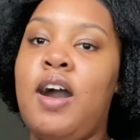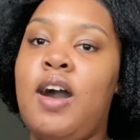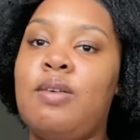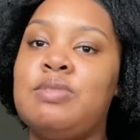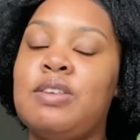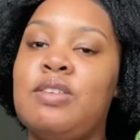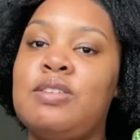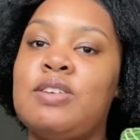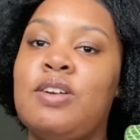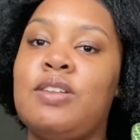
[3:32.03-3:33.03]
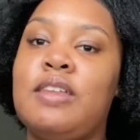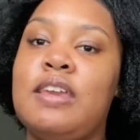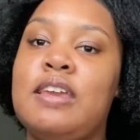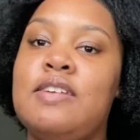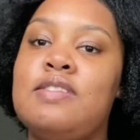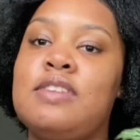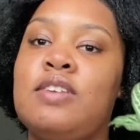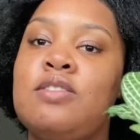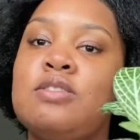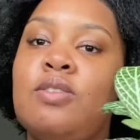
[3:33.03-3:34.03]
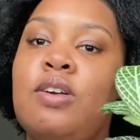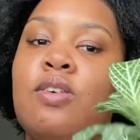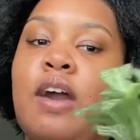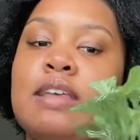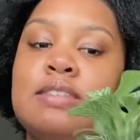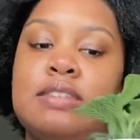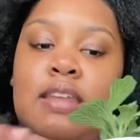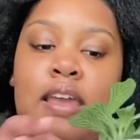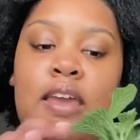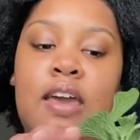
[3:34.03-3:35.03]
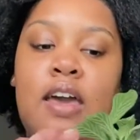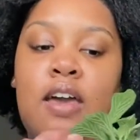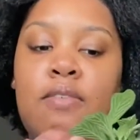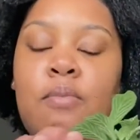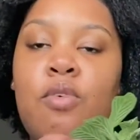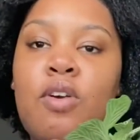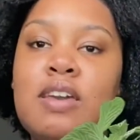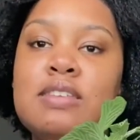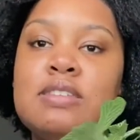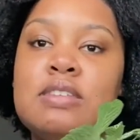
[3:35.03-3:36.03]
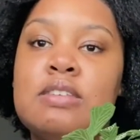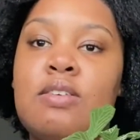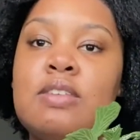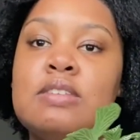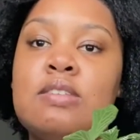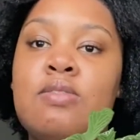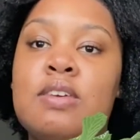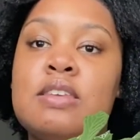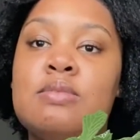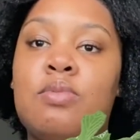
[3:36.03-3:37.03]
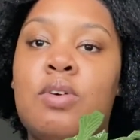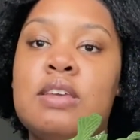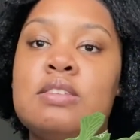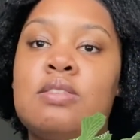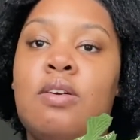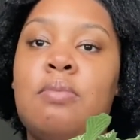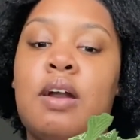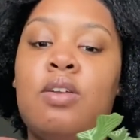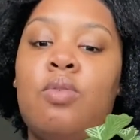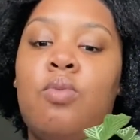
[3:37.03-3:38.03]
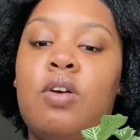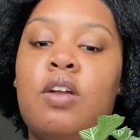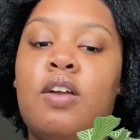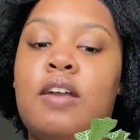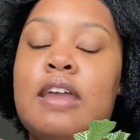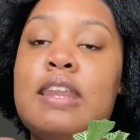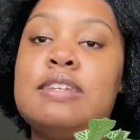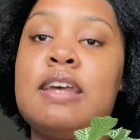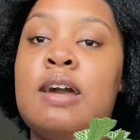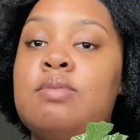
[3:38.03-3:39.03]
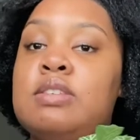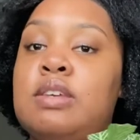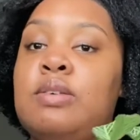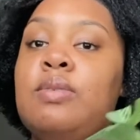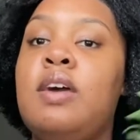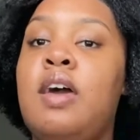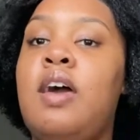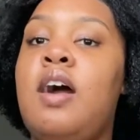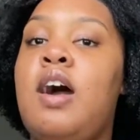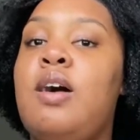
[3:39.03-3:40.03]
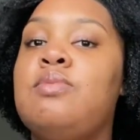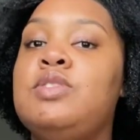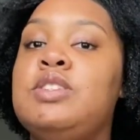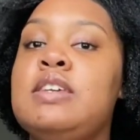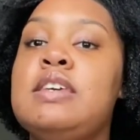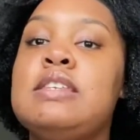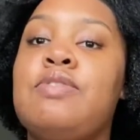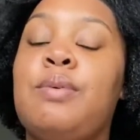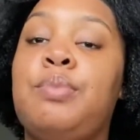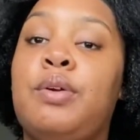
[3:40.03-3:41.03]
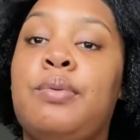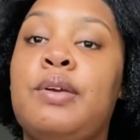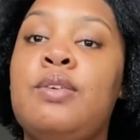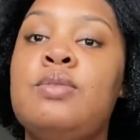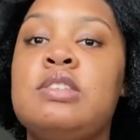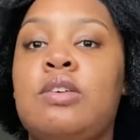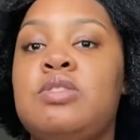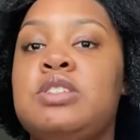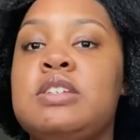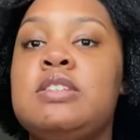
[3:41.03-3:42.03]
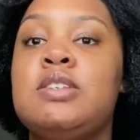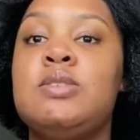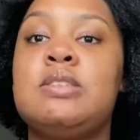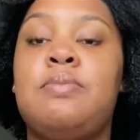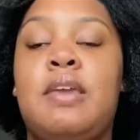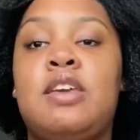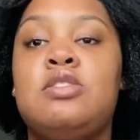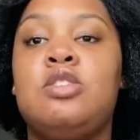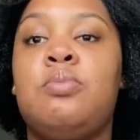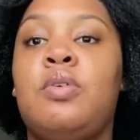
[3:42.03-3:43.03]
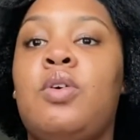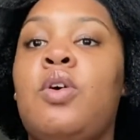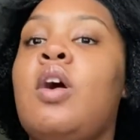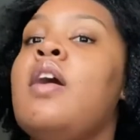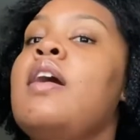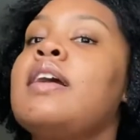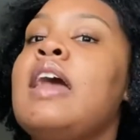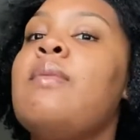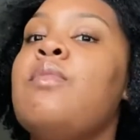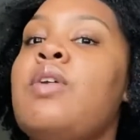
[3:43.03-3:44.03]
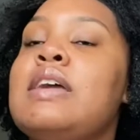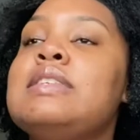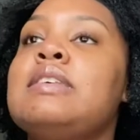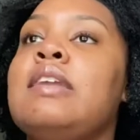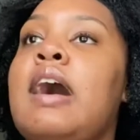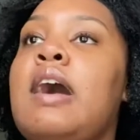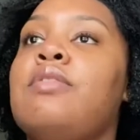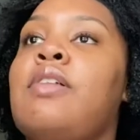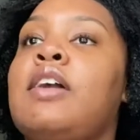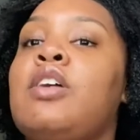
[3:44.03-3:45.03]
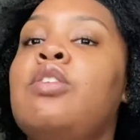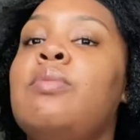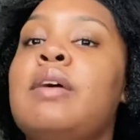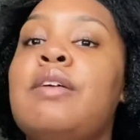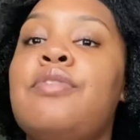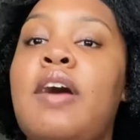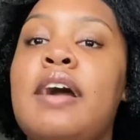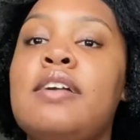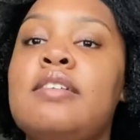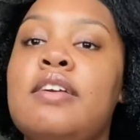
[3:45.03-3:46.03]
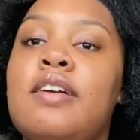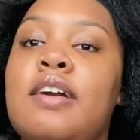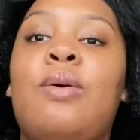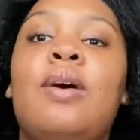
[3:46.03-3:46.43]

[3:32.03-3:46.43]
So those are her leaves, and her soil has to stay moist, so it still is moist, so I'm not going to water her anytime soon. She is from Peru, so she's used to being super kind of moist and have like a humidifier near her.